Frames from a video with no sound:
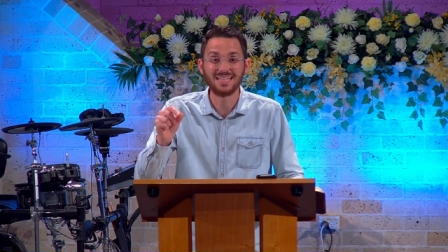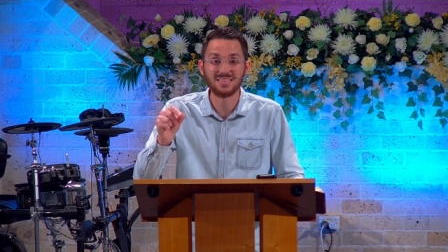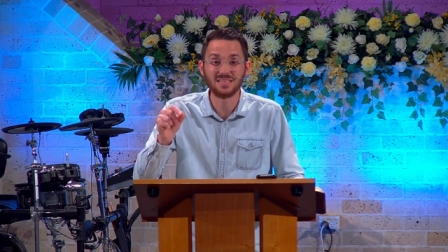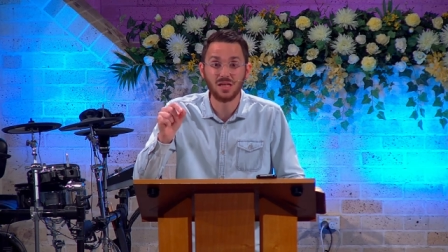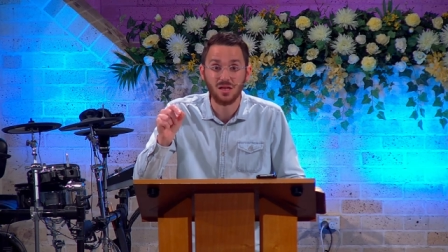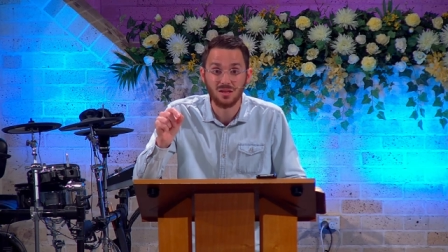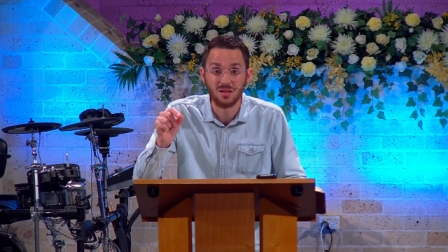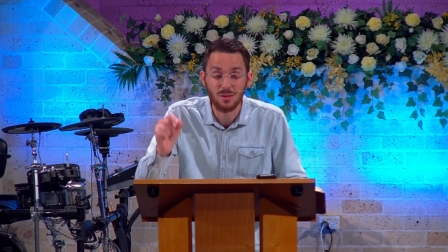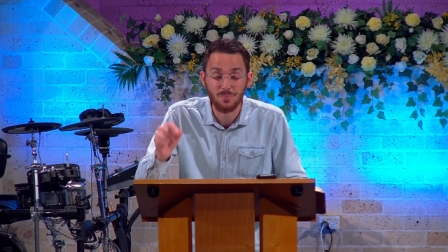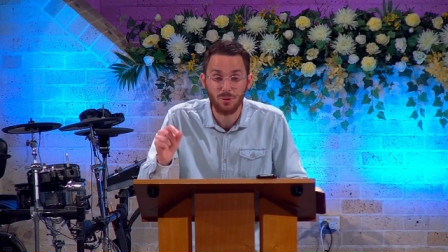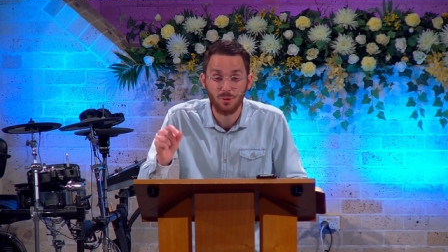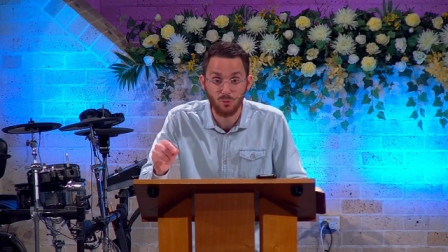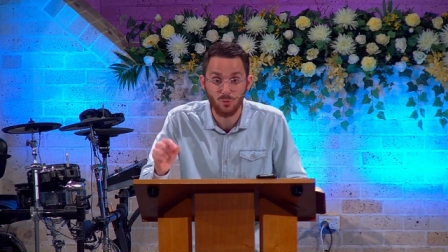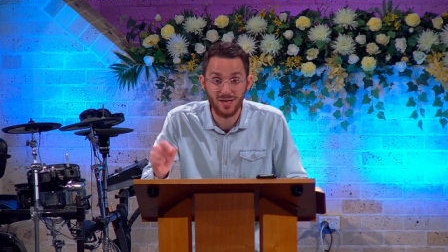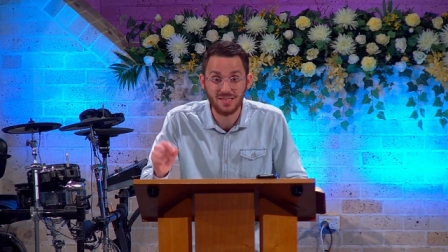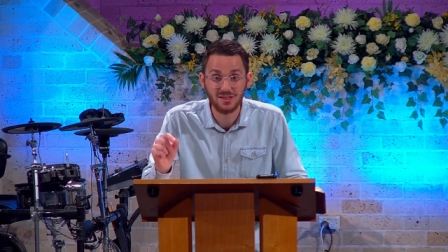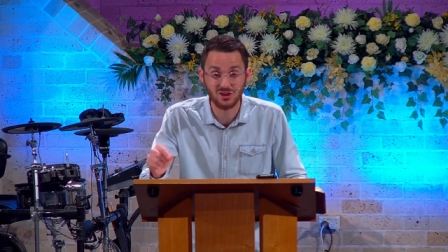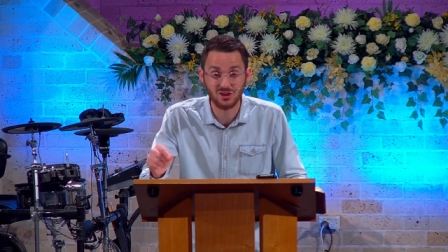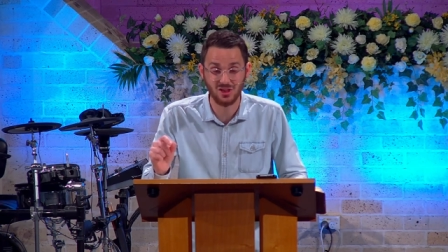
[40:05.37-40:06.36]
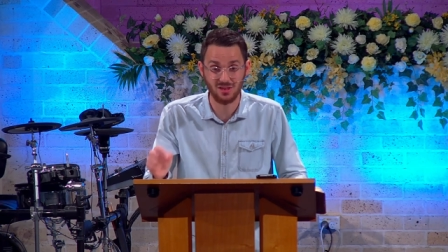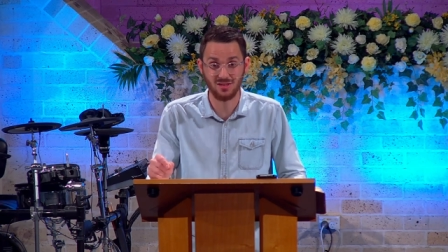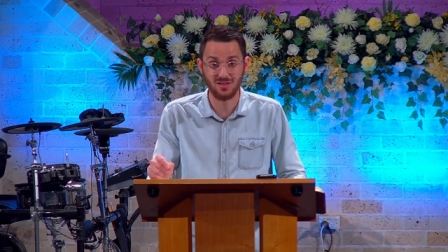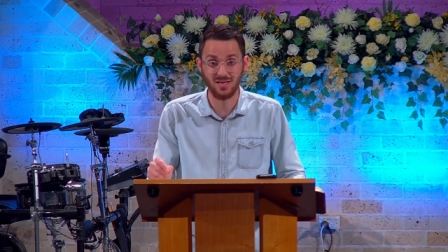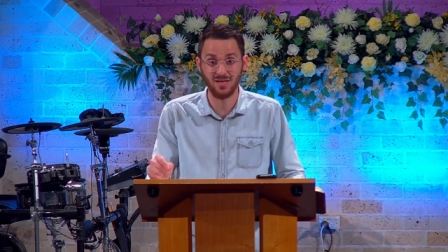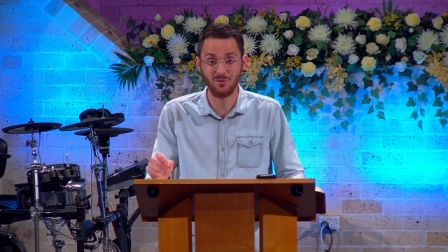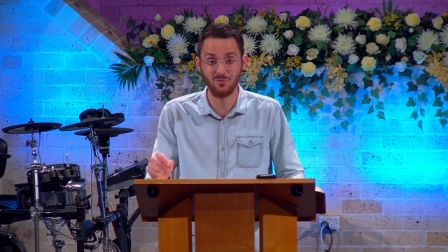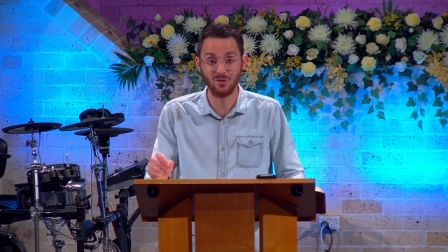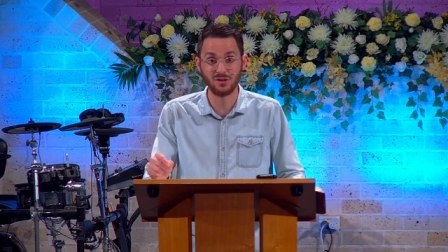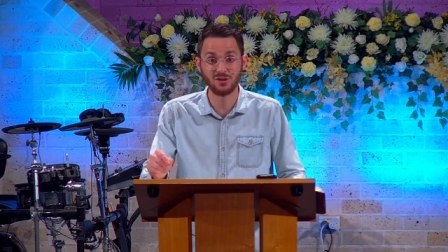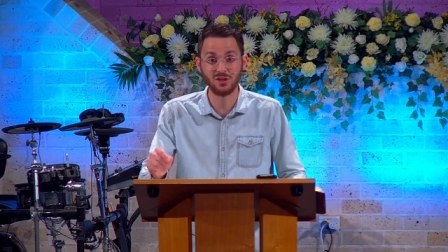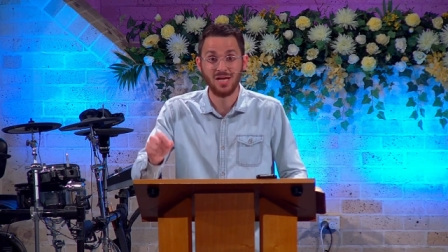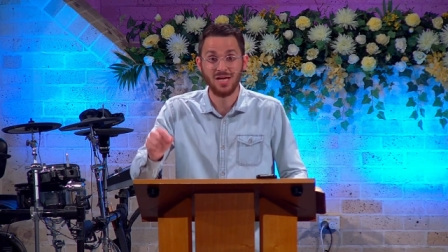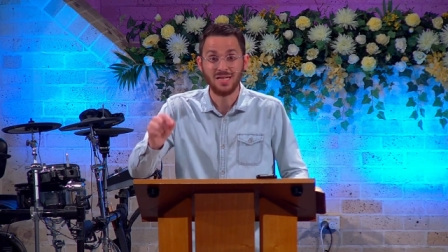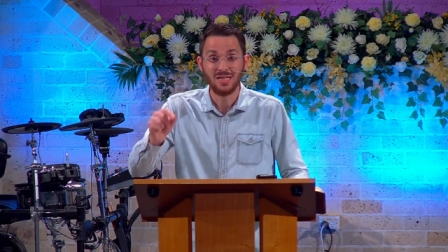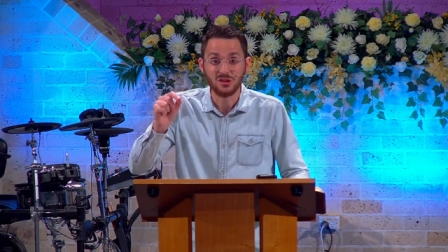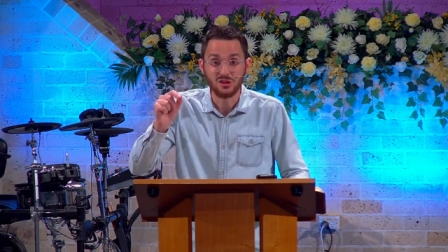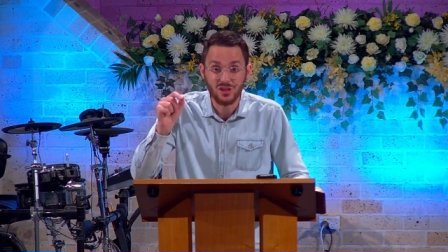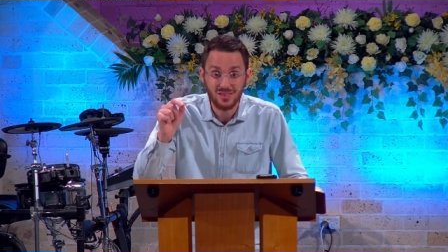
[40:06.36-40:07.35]
is liberation language.
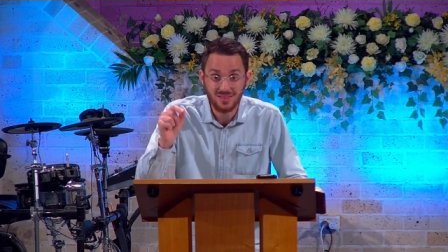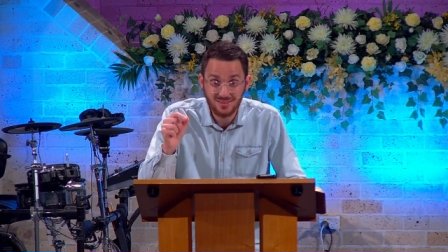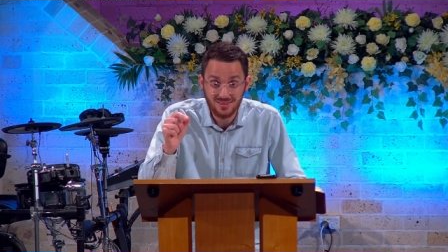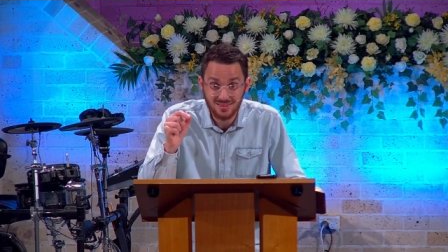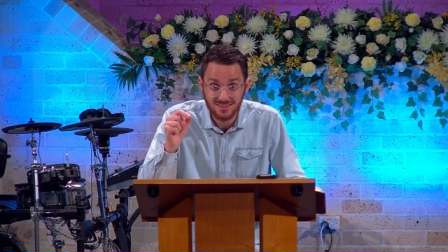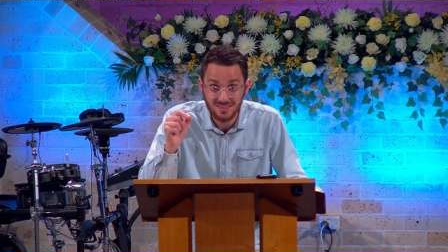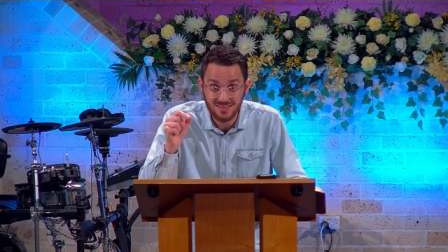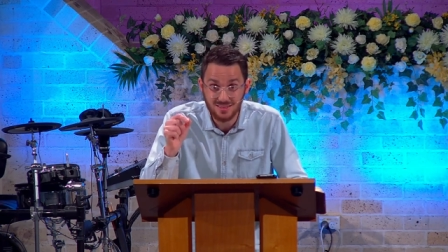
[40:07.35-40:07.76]
Jesus